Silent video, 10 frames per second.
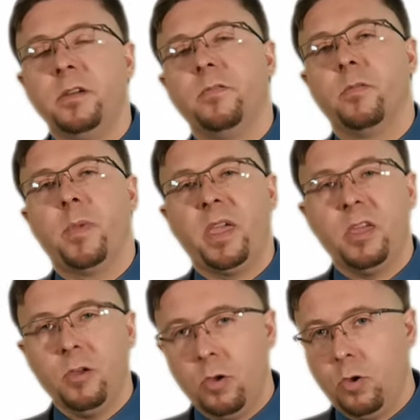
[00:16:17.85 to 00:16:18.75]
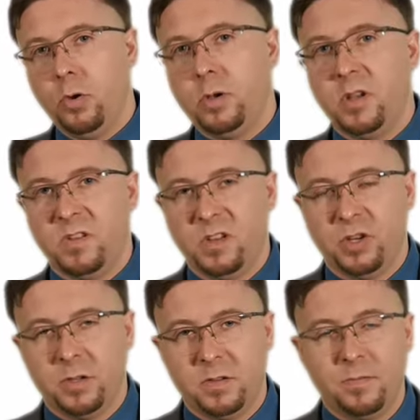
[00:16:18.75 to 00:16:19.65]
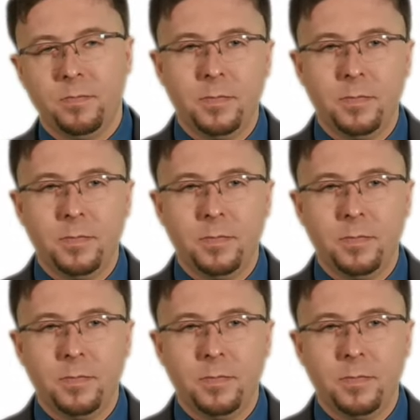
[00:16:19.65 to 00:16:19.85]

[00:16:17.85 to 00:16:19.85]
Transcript: for making good decisions.